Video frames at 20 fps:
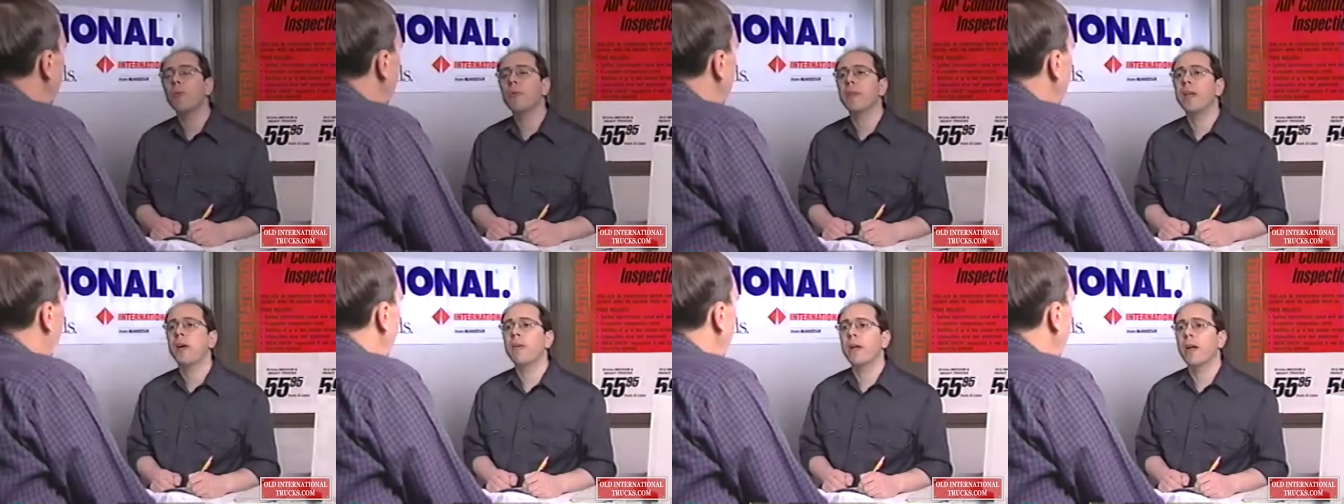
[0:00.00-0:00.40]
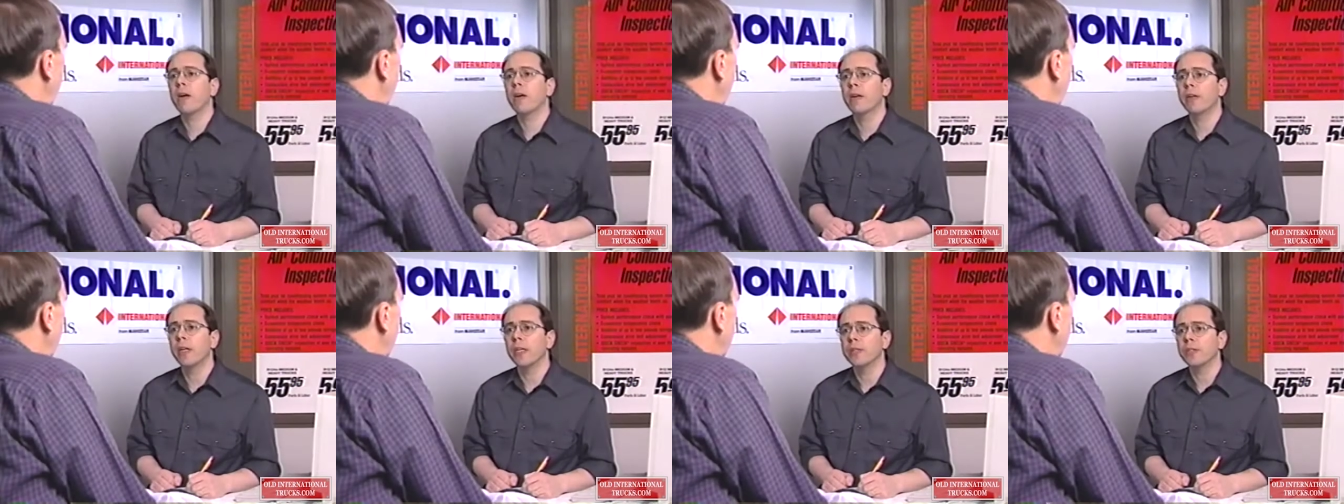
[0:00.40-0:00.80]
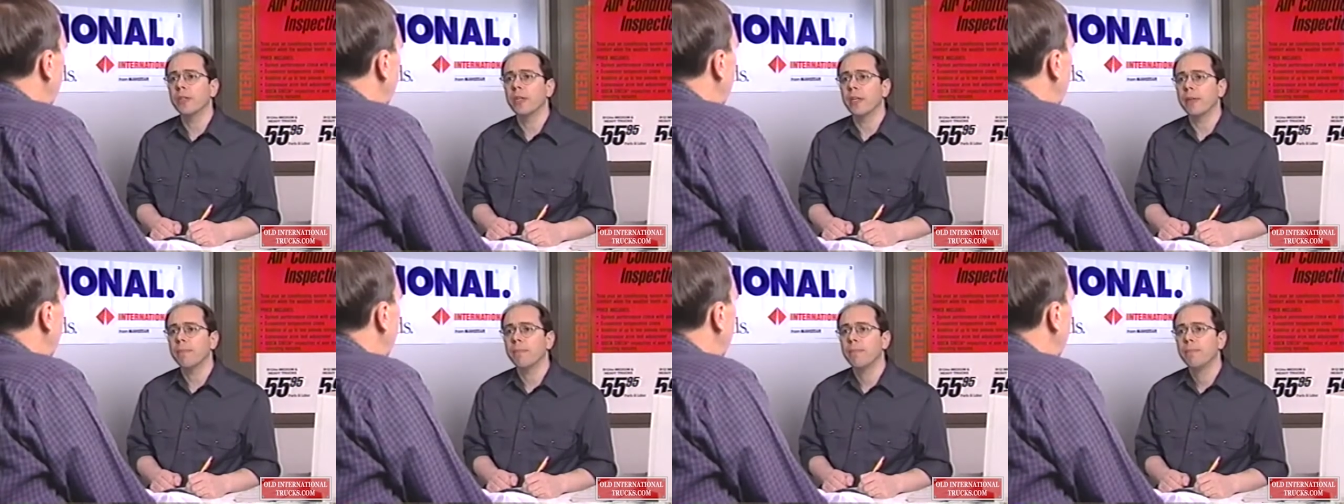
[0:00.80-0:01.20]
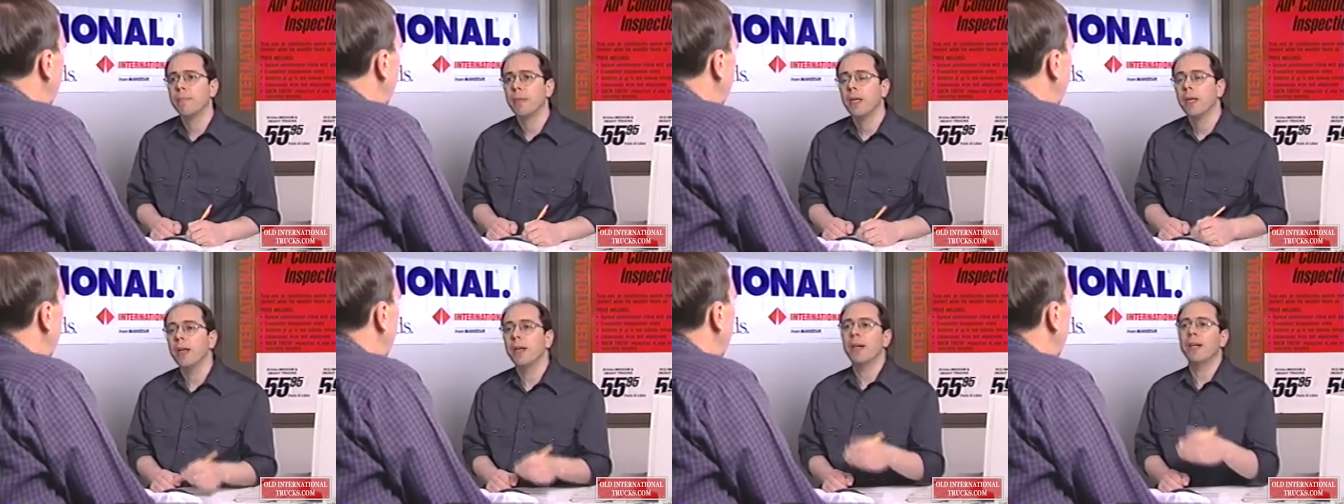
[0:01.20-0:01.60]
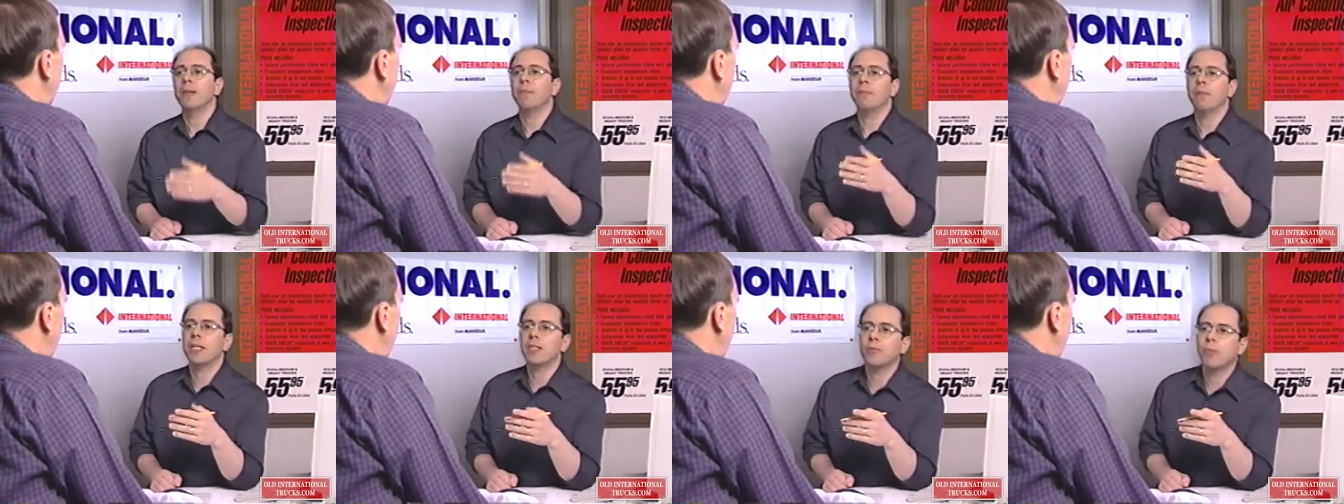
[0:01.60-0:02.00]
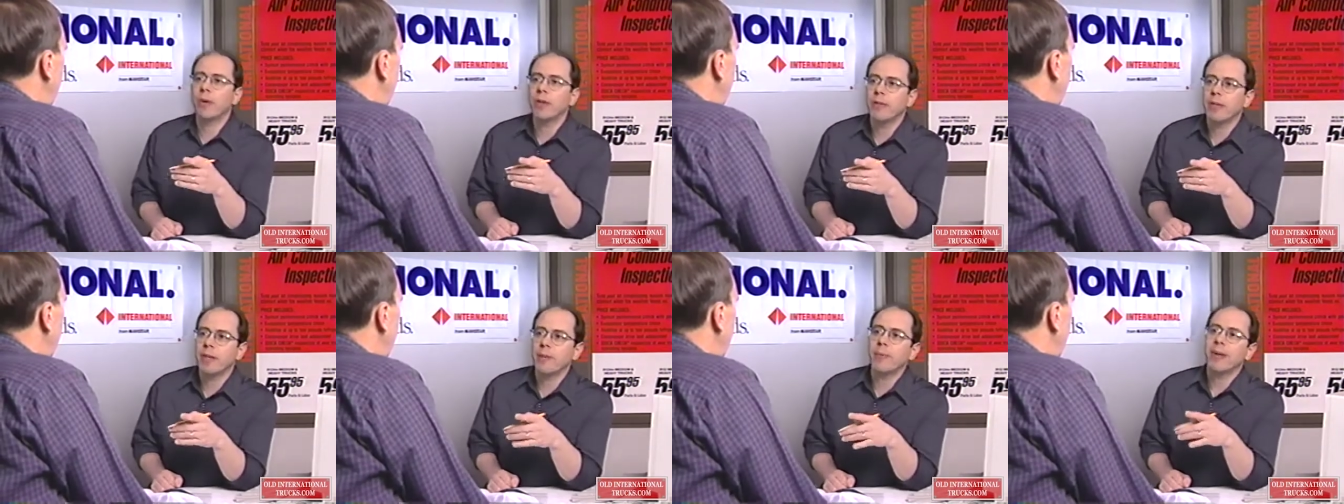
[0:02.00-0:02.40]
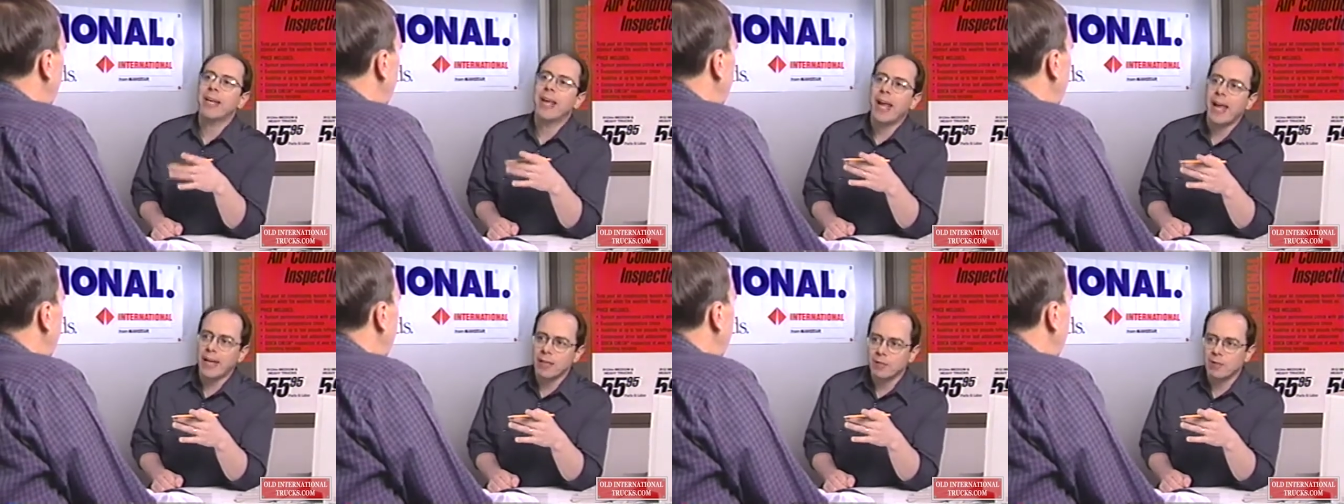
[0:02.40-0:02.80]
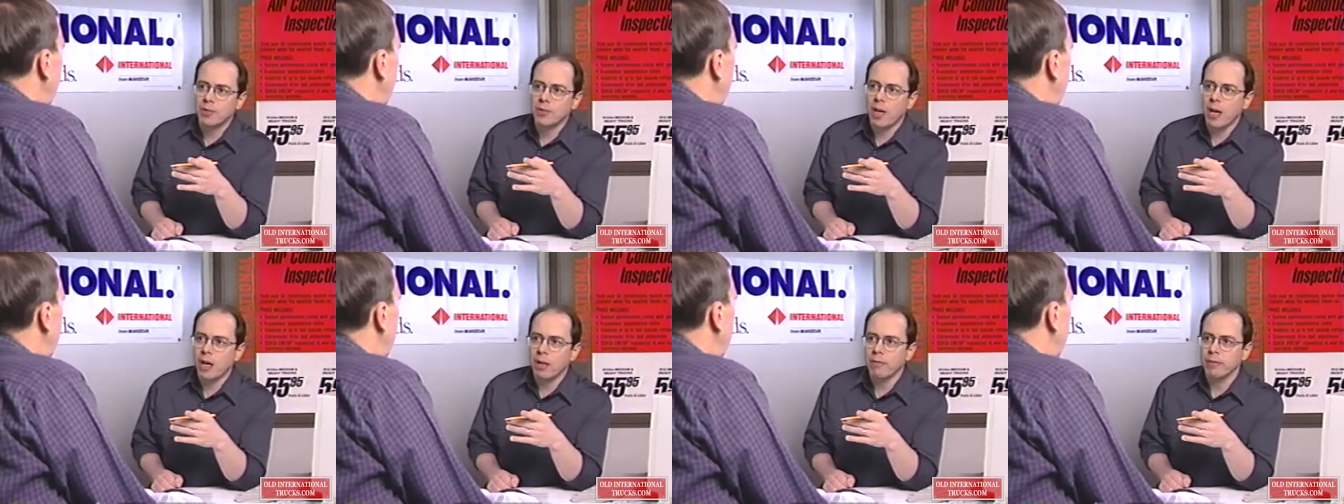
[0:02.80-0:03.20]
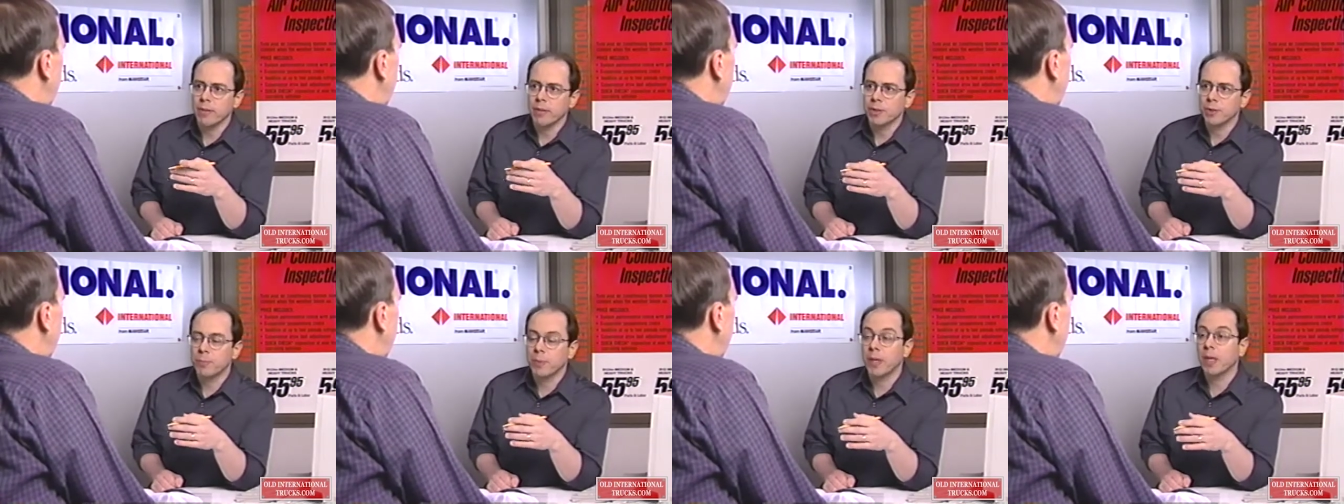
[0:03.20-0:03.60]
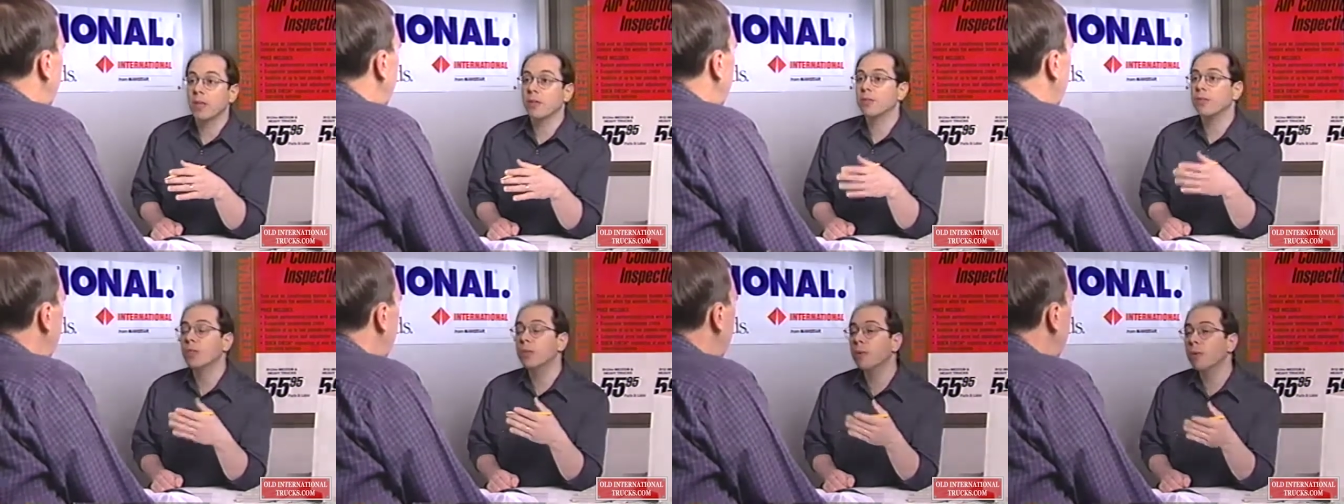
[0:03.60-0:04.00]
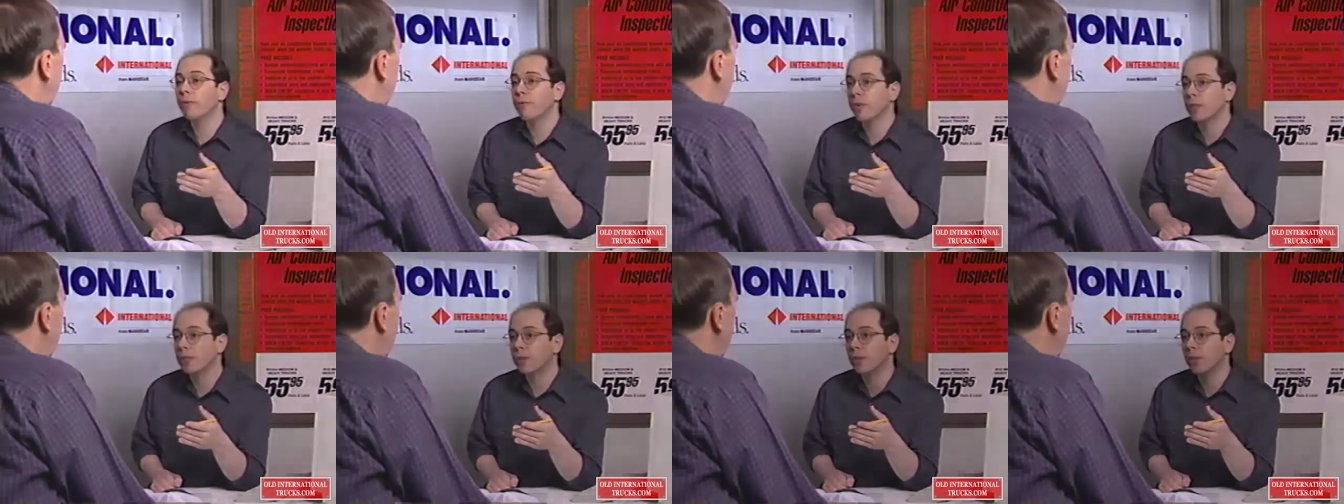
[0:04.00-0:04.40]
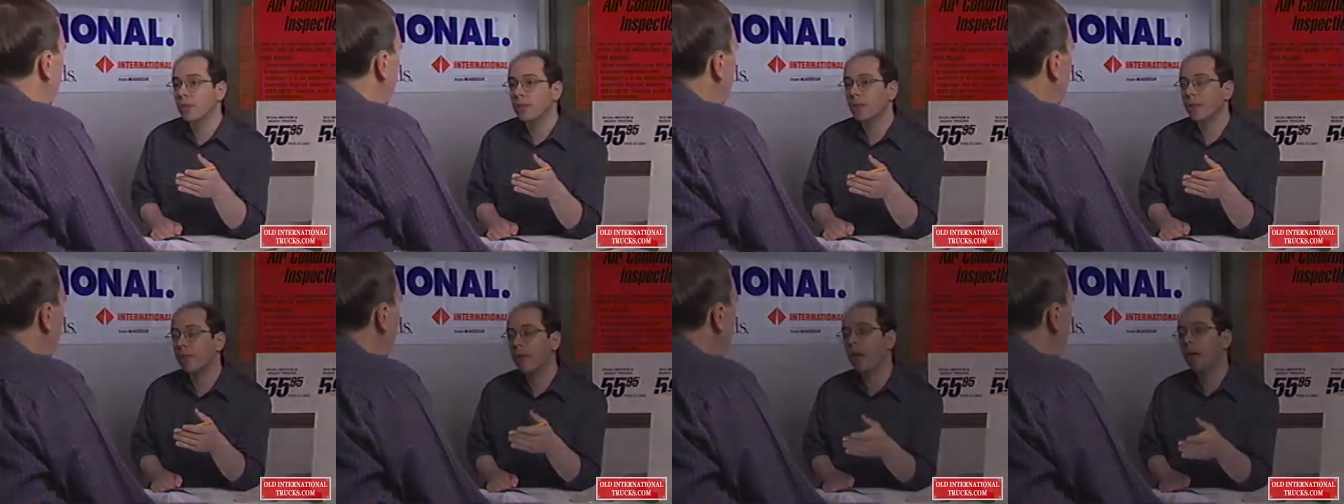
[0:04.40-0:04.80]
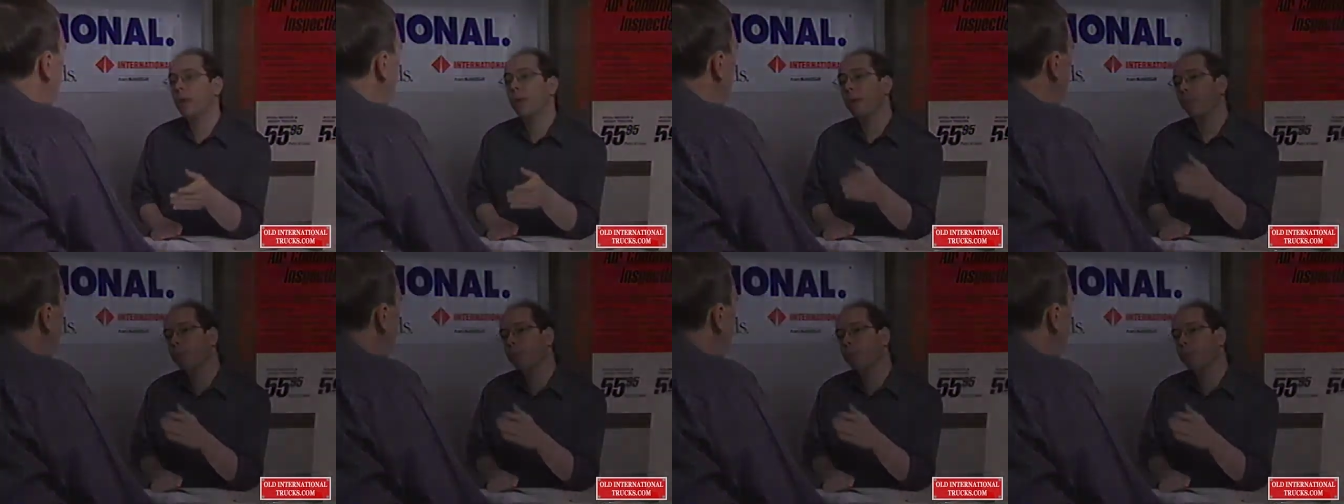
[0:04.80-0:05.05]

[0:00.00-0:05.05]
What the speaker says: or without air conditioning? That's one thing we can't salvage because new refrigerants have got...